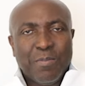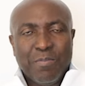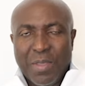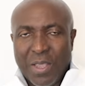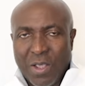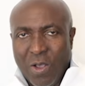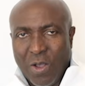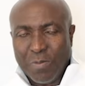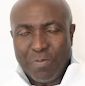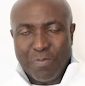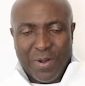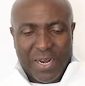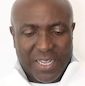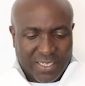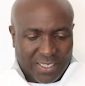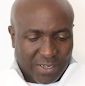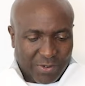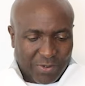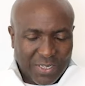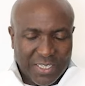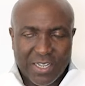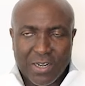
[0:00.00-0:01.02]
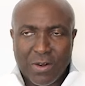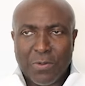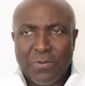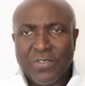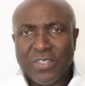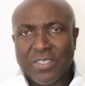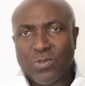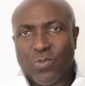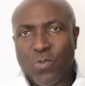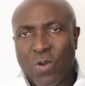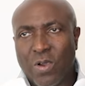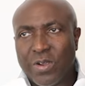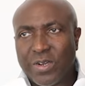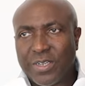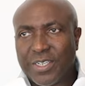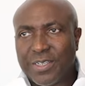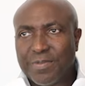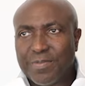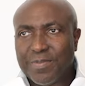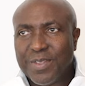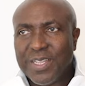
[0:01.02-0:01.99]
May God bless the reason of his
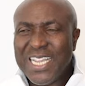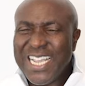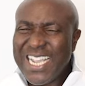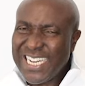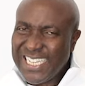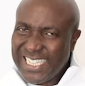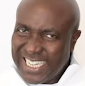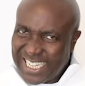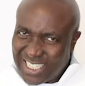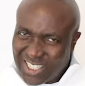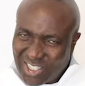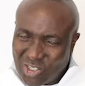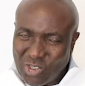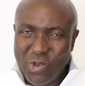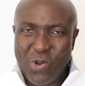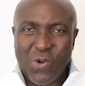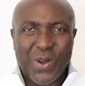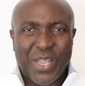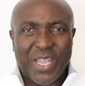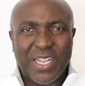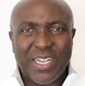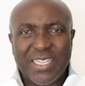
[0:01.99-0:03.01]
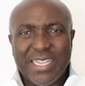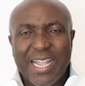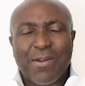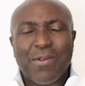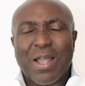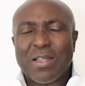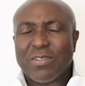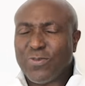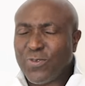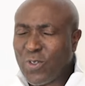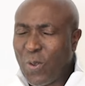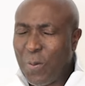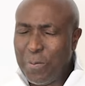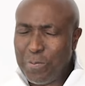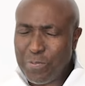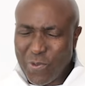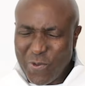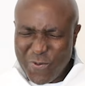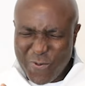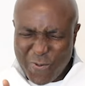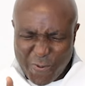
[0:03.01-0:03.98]
word. In this story, there are some
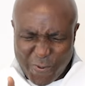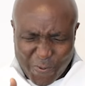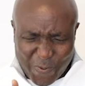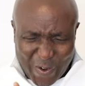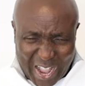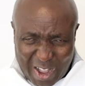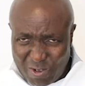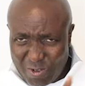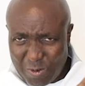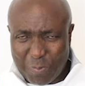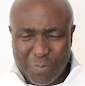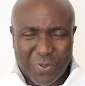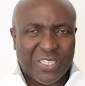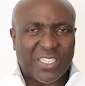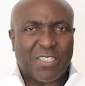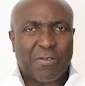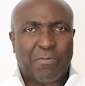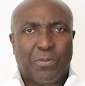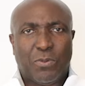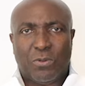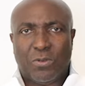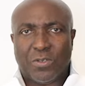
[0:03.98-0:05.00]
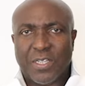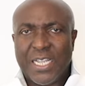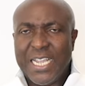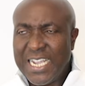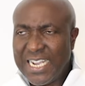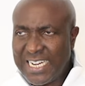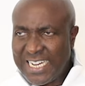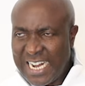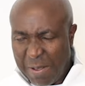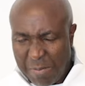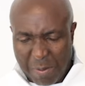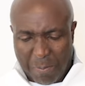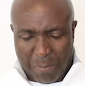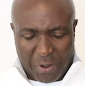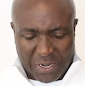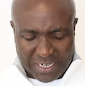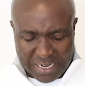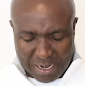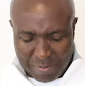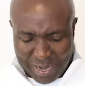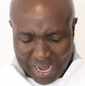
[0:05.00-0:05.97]
profound principles. Let me
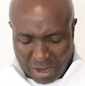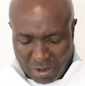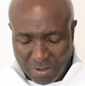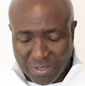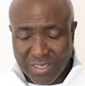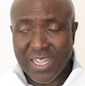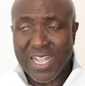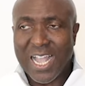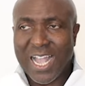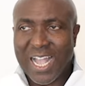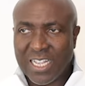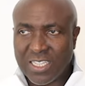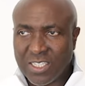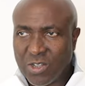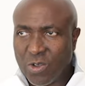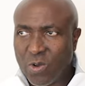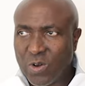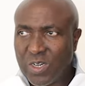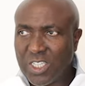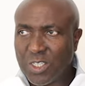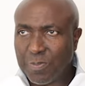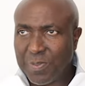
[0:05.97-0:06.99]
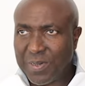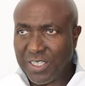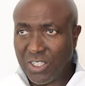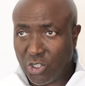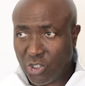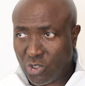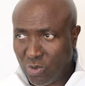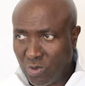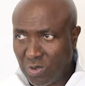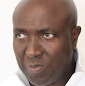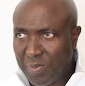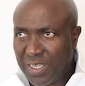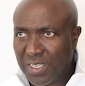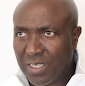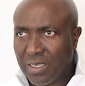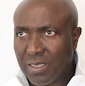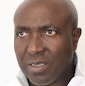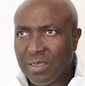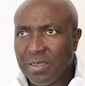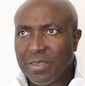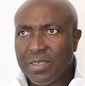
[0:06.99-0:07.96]
point them out as the Holy Spirit showed me
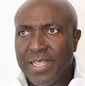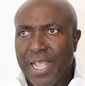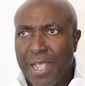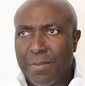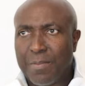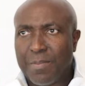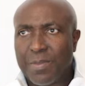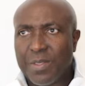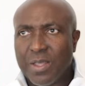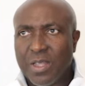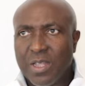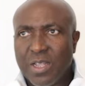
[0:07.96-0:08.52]
them.